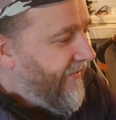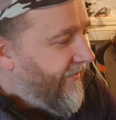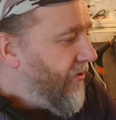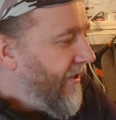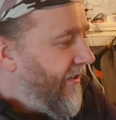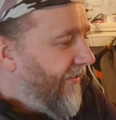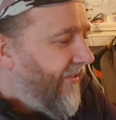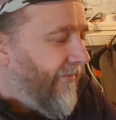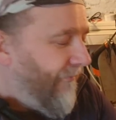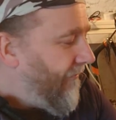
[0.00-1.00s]
short
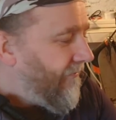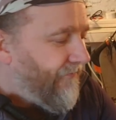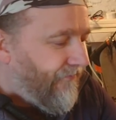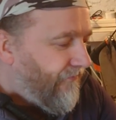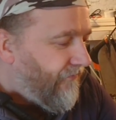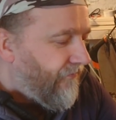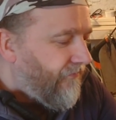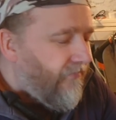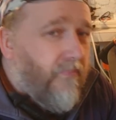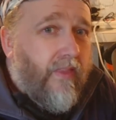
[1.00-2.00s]
darts,
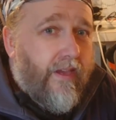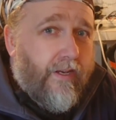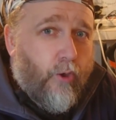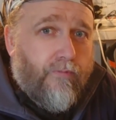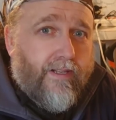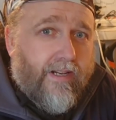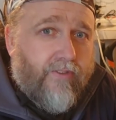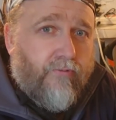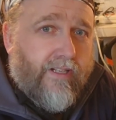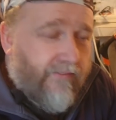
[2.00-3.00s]
and hopefully
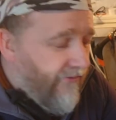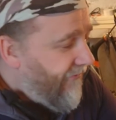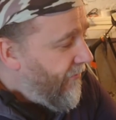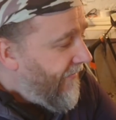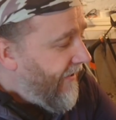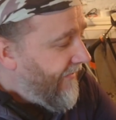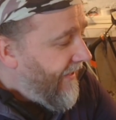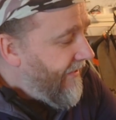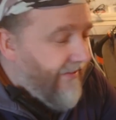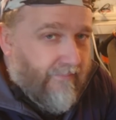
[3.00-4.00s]
have this ready for
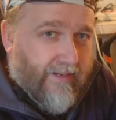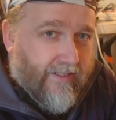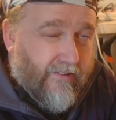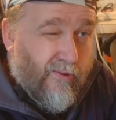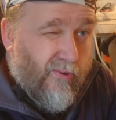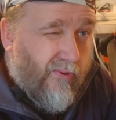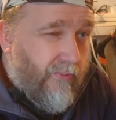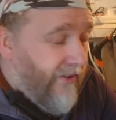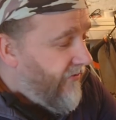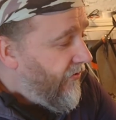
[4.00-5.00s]
Foamfest and Impact
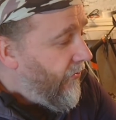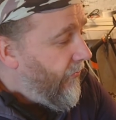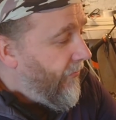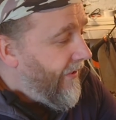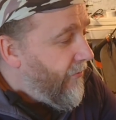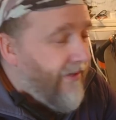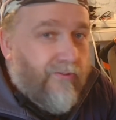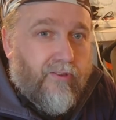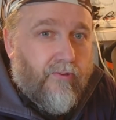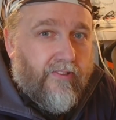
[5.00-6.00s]
Northwest 2, where I'll
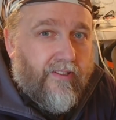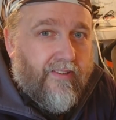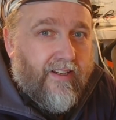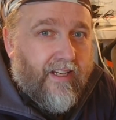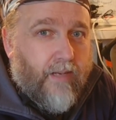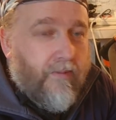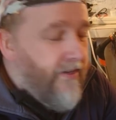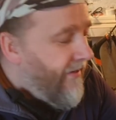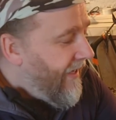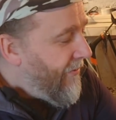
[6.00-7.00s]
be able to use it at that game.
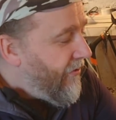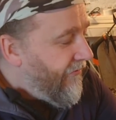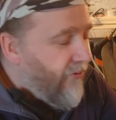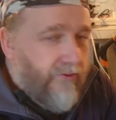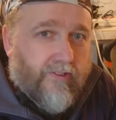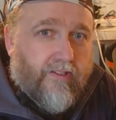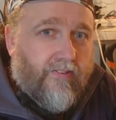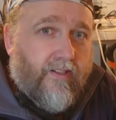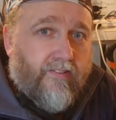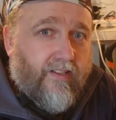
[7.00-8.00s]
Anyway, look forward to
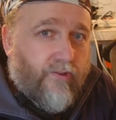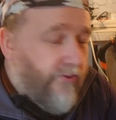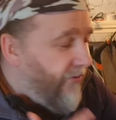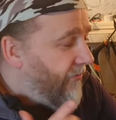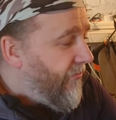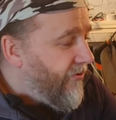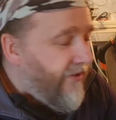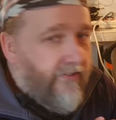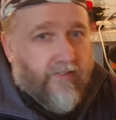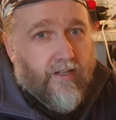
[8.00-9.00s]
this. Stay tuned,
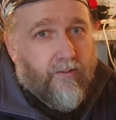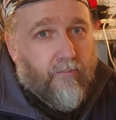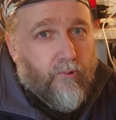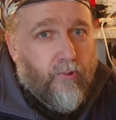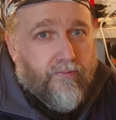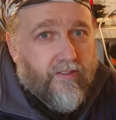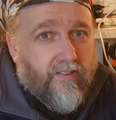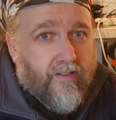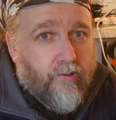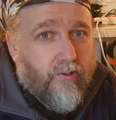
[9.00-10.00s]
watch this, and we'll
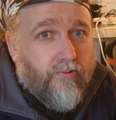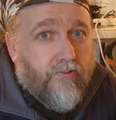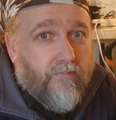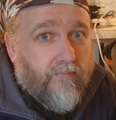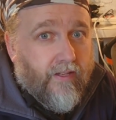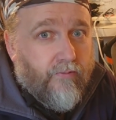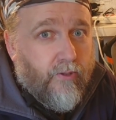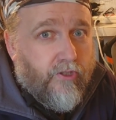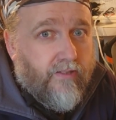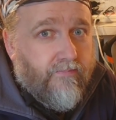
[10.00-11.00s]
hopefully see how it goes.
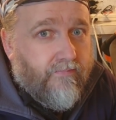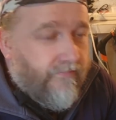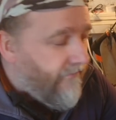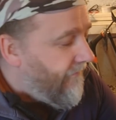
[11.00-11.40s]
Thanks for watching.